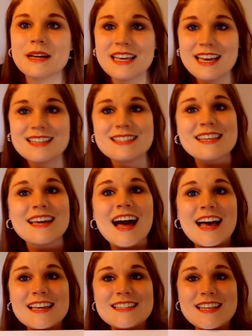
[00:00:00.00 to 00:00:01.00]
But yes,
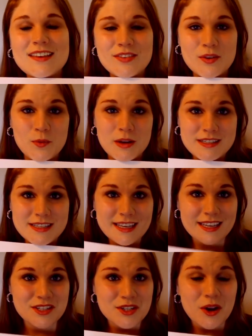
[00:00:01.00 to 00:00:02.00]
guys, if you want to
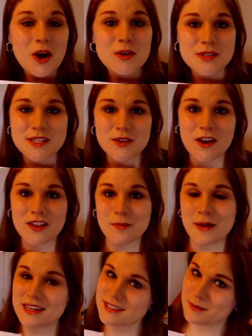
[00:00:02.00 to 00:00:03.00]
get your own
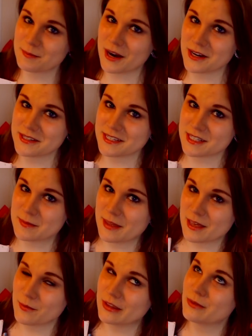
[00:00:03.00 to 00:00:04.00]
ScrawlrBox and
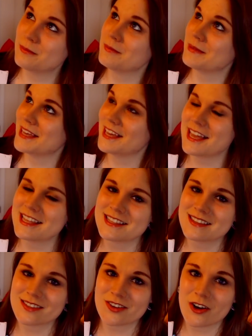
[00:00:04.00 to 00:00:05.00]
participate with me in
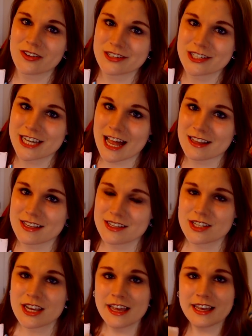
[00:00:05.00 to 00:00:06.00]
the Scrawler
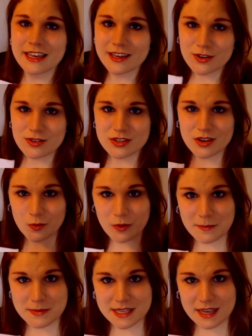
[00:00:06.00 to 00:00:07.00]
Challenge, here's their
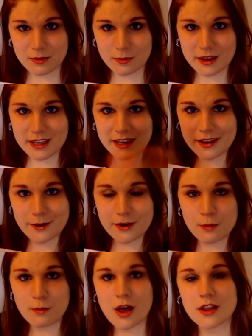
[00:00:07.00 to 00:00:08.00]
website right here.
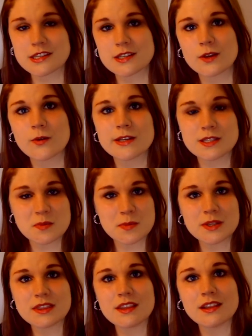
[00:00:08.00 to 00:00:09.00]
I'm also going to
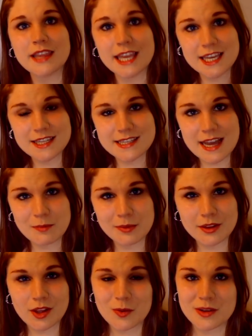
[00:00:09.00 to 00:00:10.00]
put the link down
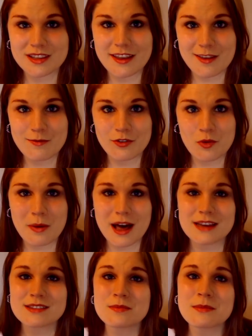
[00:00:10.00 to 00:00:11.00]
below in the info
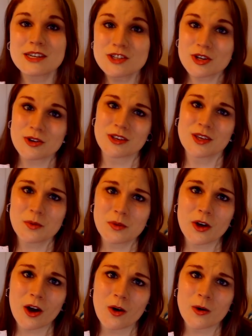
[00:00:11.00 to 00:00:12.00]
box. Make sure you
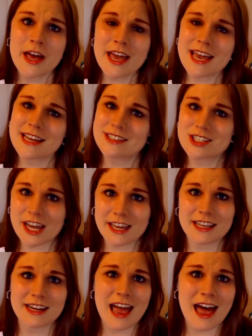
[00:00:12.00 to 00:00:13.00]
go and
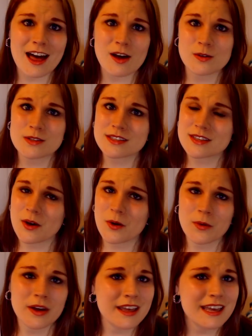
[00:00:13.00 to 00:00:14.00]
check it out.
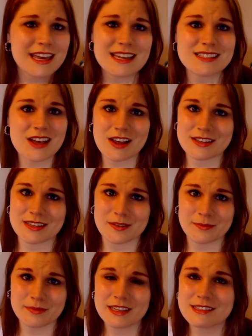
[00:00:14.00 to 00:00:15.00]
So it's awesome.
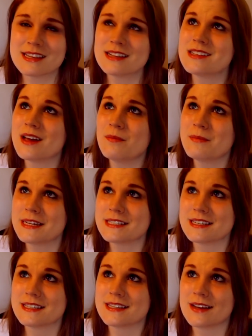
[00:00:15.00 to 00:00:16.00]
They send
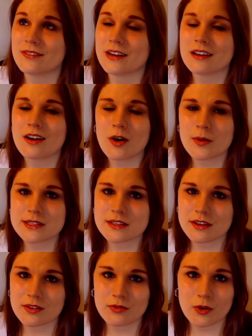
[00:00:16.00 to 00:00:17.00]
amazing stuff, and I always
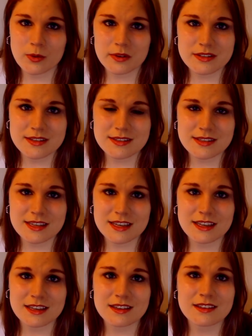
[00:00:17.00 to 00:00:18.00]
look forward to
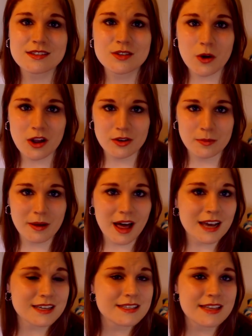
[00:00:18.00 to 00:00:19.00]
seeing
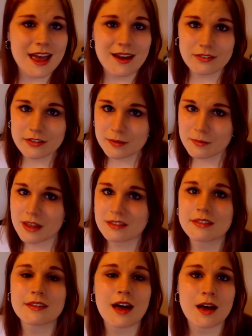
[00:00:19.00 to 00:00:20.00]
ScrawlrBox every
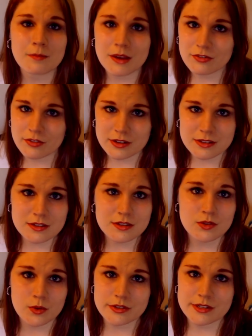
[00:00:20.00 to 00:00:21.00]
month on my front
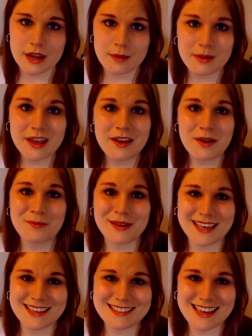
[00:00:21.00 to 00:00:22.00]
doorstep.
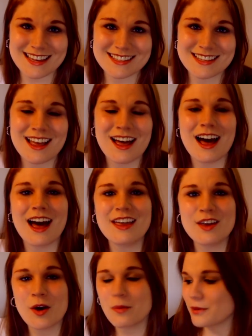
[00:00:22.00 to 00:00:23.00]
But yes, guys, I
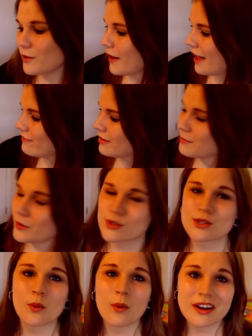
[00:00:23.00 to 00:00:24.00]
hope you have a
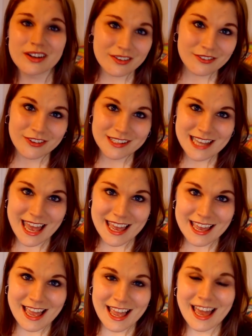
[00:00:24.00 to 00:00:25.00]
most wonderful
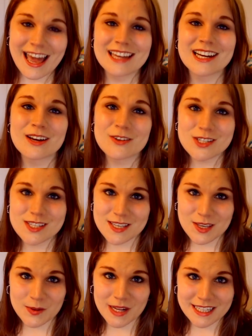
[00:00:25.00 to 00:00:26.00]
day, and I will see
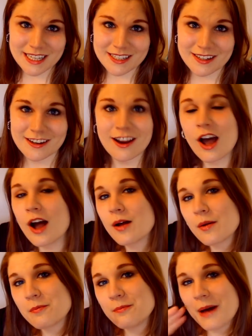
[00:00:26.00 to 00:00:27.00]
you all later.
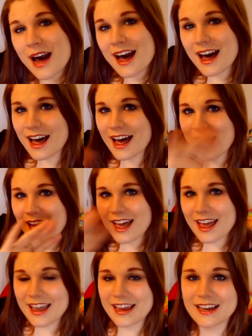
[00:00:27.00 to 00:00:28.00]

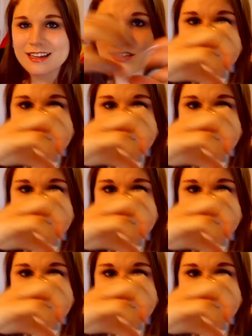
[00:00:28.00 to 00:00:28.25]
Bye!